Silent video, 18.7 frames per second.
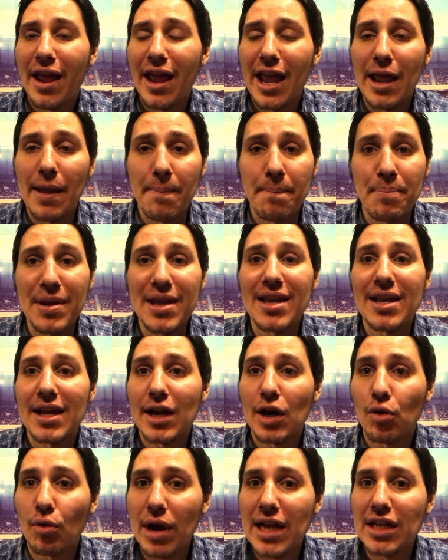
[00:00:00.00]
and be
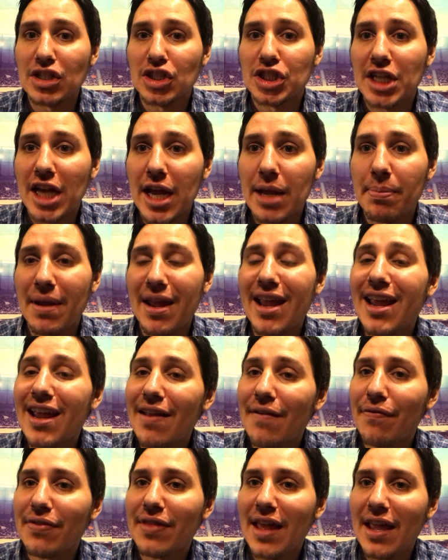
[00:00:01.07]
in great shape
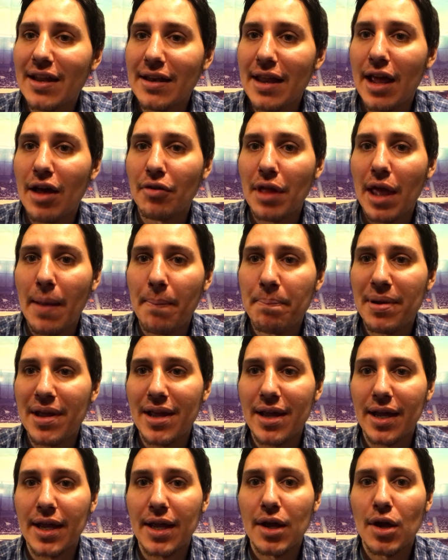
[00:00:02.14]
if they nail that
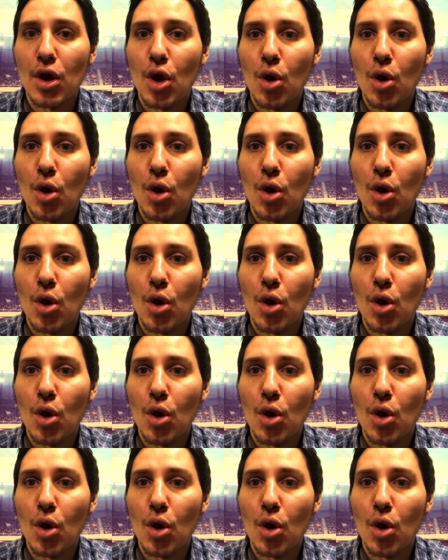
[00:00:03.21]
pick,